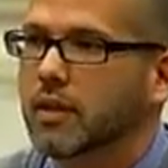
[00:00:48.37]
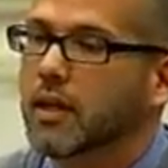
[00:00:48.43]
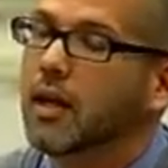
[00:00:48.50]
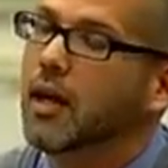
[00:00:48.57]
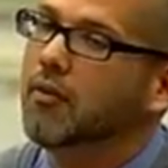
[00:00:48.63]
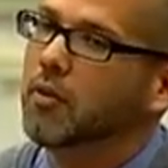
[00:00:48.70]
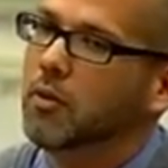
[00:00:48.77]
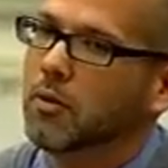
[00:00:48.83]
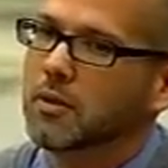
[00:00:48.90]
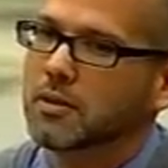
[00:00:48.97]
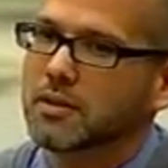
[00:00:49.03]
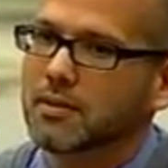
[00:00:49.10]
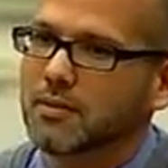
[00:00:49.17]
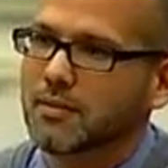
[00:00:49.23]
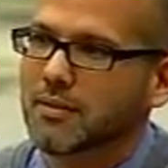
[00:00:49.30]
Of course,
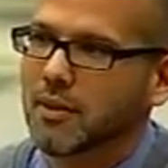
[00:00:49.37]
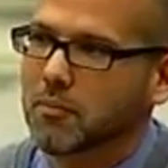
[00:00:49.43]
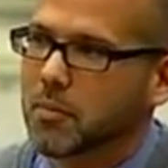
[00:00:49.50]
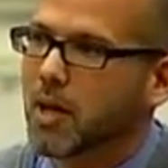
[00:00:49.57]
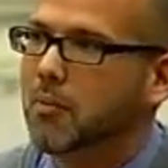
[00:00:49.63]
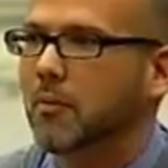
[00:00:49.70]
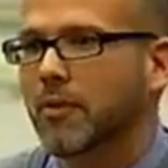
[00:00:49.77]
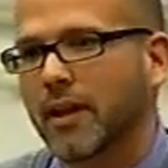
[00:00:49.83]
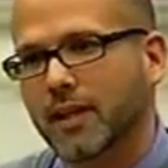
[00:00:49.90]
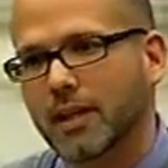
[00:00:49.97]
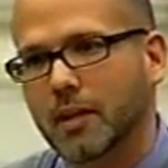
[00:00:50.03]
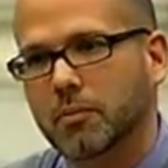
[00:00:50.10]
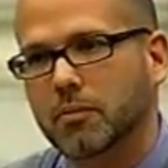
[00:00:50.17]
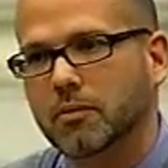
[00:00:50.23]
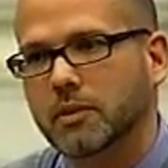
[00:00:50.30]
the problem with that type
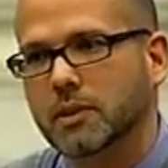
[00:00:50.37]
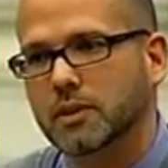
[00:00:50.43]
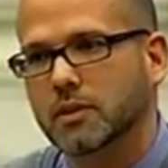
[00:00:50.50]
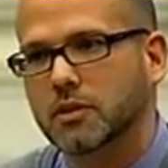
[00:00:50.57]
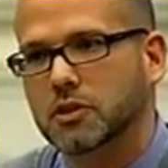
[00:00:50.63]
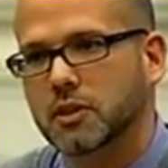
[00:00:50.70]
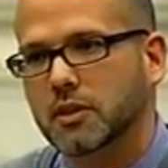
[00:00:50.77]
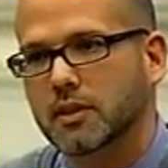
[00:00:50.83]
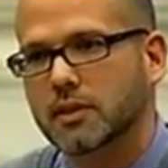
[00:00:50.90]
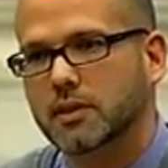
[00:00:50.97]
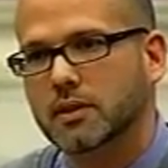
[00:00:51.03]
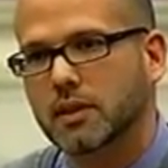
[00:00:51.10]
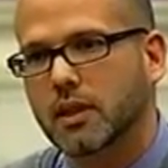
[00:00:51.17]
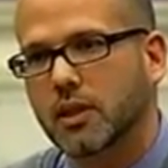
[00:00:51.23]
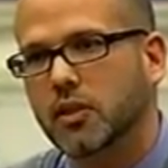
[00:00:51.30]
of research is
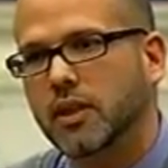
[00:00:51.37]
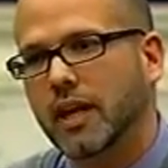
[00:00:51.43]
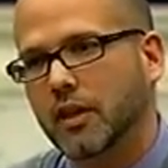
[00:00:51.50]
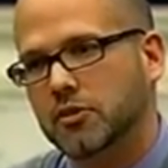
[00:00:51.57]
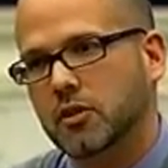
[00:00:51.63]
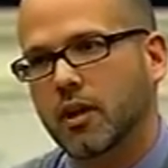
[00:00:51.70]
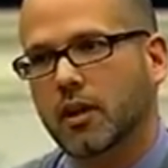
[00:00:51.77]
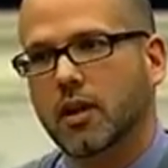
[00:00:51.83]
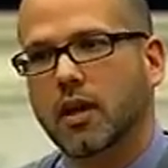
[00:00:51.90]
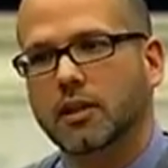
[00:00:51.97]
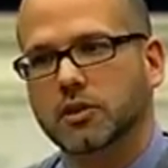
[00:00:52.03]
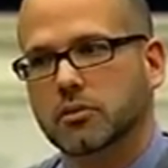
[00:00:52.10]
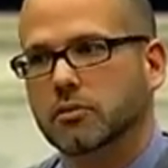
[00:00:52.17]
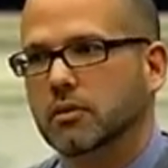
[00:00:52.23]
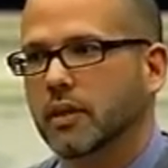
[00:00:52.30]
you can't draw a causal
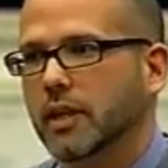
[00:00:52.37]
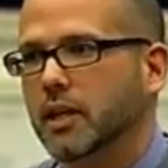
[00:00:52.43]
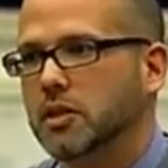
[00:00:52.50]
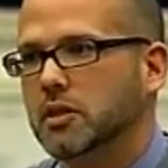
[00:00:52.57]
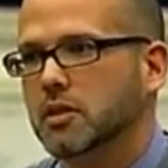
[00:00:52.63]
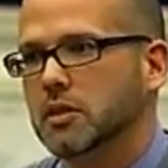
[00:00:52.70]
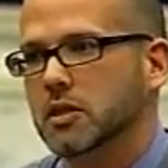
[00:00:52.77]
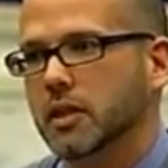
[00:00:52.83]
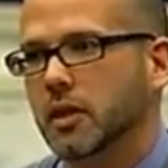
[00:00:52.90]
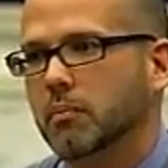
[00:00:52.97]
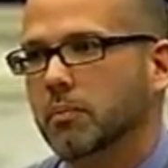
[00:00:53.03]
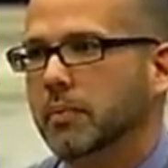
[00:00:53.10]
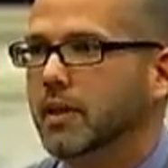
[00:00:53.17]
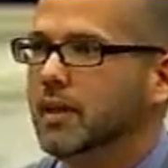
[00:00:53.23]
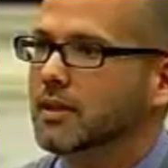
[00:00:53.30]
relationship,
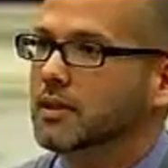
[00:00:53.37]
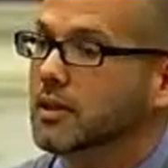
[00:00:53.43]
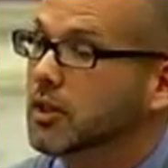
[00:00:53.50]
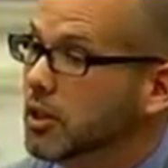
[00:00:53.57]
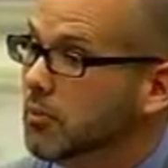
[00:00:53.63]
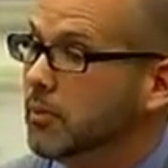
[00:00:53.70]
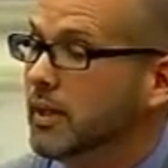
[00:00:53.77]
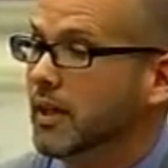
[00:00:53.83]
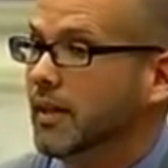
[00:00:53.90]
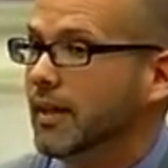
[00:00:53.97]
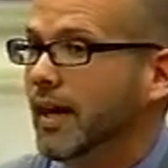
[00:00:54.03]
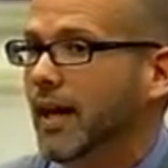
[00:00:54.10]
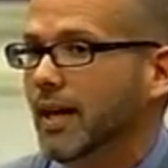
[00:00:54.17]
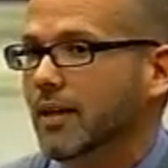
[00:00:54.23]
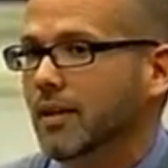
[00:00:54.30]
because it could be
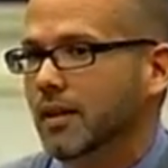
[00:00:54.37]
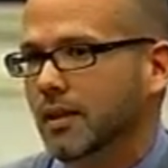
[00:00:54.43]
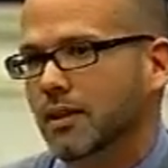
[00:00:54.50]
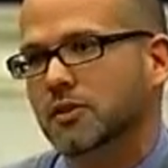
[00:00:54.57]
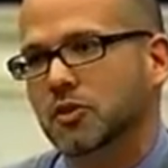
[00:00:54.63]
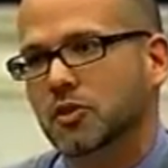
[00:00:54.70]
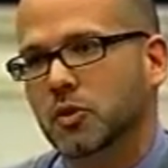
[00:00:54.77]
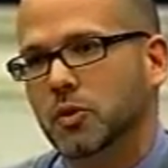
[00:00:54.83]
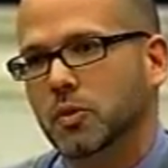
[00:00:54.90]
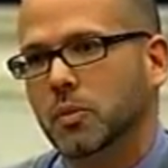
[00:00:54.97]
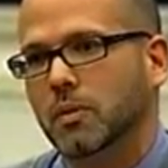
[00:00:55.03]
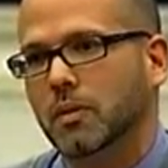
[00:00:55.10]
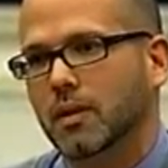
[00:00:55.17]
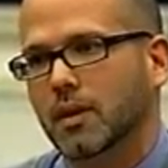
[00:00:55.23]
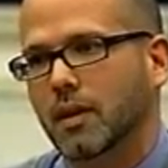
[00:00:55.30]
that kids who
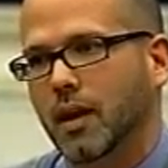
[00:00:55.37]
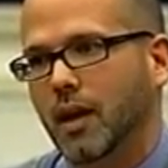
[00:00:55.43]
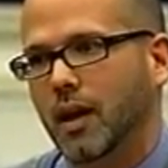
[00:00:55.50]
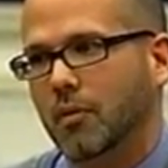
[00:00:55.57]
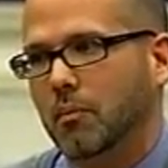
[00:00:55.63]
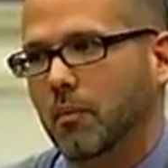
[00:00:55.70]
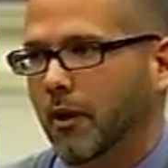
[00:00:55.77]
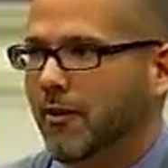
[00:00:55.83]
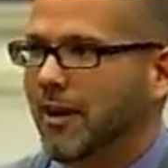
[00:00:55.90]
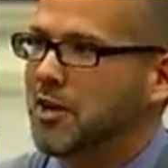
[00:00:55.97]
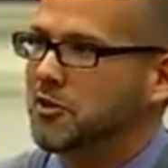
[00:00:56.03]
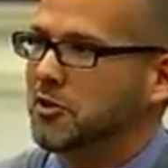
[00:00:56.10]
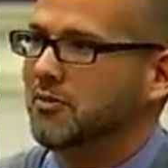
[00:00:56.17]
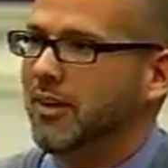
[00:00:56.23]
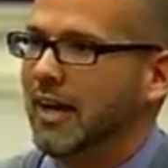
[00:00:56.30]
are
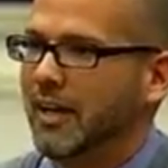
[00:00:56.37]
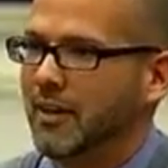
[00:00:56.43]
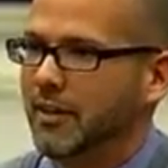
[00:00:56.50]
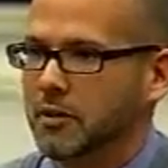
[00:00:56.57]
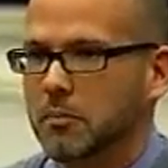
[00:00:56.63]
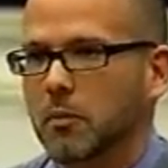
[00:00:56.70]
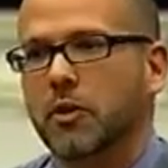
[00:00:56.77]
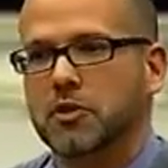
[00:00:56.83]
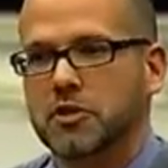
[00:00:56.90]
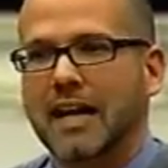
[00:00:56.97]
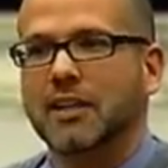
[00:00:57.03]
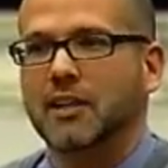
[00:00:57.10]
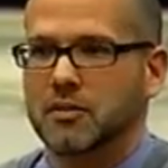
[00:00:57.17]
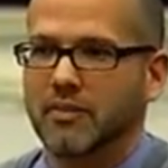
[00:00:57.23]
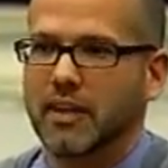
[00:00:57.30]
naturally violent are more
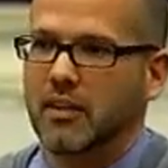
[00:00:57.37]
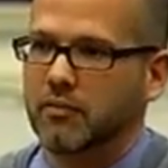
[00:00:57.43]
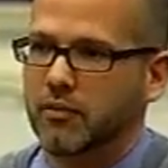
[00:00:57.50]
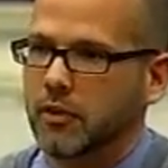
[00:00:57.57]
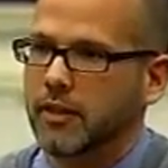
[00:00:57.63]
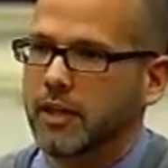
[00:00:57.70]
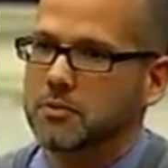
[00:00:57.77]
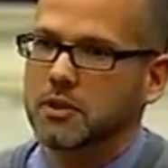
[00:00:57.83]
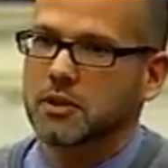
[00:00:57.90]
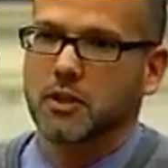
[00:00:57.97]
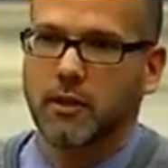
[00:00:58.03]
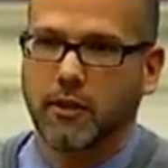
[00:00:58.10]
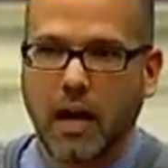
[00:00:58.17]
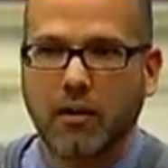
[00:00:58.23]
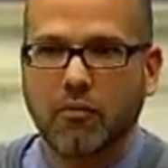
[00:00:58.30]
attracted to violent video games to start
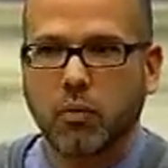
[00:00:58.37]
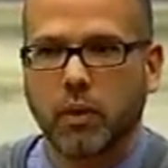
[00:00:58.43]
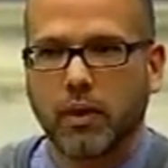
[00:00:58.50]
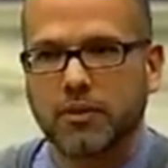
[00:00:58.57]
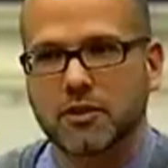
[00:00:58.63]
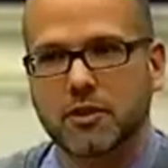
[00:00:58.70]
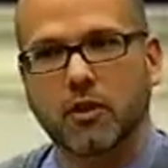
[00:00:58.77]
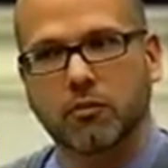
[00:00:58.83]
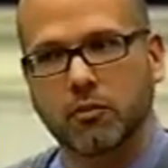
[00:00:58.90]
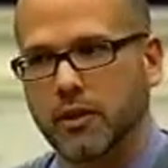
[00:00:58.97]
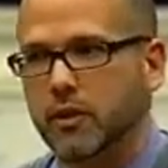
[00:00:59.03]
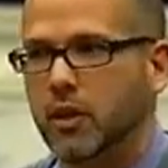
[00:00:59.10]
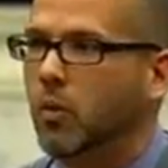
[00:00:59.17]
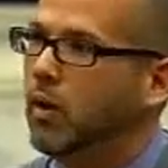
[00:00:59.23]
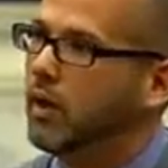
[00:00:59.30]
off with, so you don't really
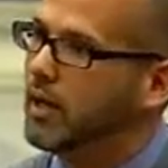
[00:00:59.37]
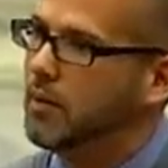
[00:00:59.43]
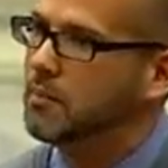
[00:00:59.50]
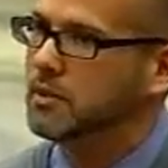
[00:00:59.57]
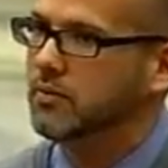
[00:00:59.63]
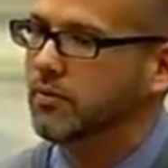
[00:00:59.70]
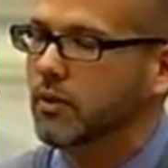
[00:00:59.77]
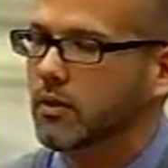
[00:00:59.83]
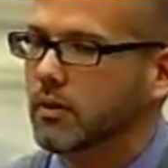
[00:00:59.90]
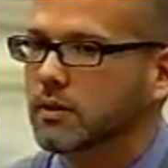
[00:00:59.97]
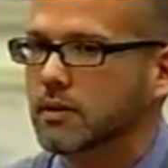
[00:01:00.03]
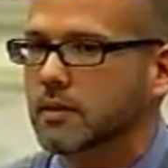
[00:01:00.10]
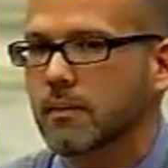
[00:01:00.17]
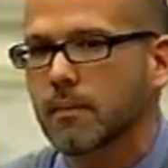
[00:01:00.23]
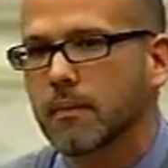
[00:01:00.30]
know what comes first.
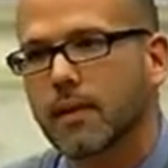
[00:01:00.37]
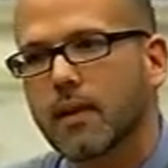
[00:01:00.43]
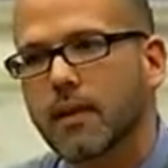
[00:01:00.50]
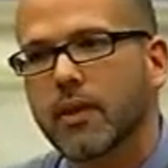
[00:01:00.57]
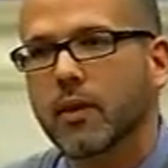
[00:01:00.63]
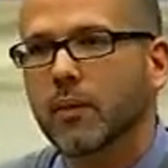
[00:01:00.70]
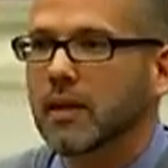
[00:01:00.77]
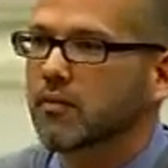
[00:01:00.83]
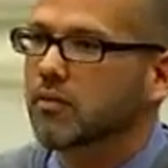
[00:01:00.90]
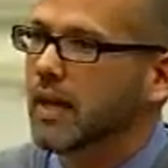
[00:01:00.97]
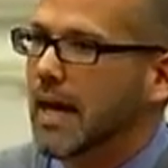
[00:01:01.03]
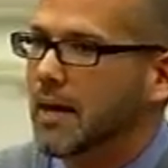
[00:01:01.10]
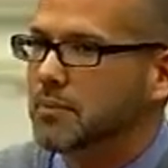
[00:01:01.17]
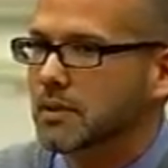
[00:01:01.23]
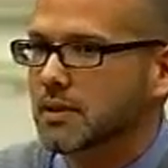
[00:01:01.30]
Then we have
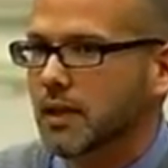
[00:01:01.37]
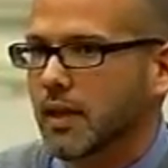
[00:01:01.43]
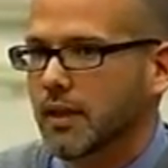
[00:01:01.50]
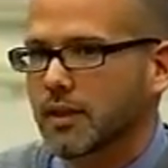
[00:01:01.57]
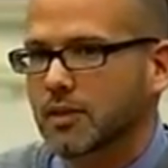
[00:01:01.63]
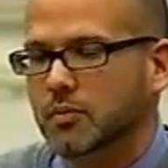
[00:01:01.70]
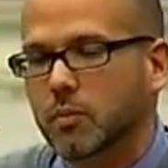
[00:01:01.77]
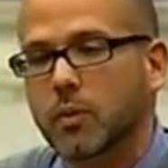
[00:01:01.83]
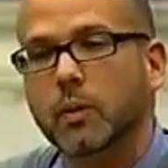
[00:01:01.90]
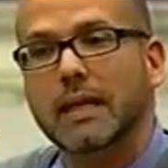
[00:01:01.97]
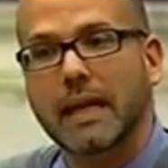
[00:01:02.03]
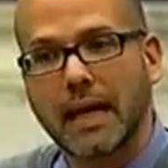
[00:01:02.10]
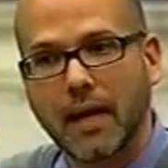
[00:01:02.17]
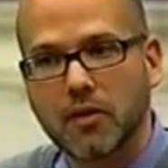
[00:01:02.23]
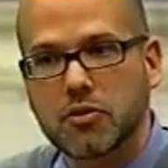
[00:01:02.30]
lab studies where we
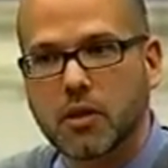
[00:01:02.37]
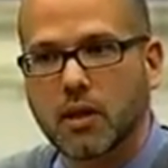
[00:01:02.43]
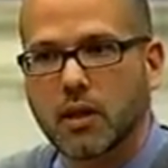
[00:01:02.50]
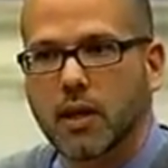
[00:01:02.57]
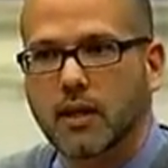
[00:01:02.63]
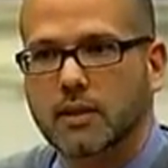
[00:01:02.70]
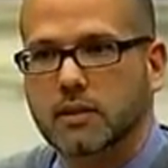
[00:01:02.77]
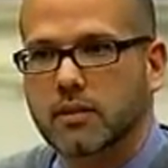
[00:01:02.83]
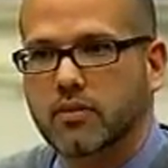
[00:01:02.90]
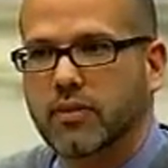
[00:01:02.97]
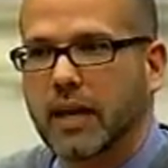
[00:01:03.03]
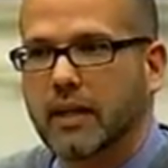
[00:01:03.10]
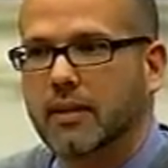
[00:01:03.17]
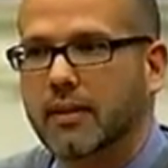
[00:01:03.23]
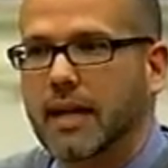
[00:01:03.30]
can draw cause and
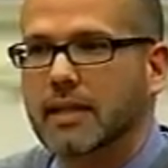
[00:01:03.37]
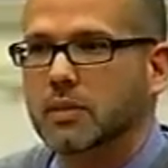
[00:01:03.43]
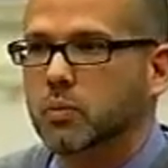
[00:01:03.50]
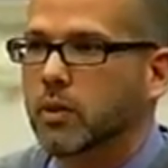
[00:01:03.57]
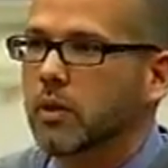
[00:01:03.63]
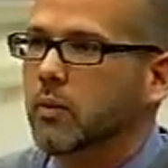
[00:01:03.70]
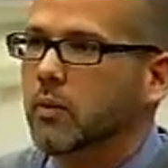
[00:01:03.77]
effect, and that's where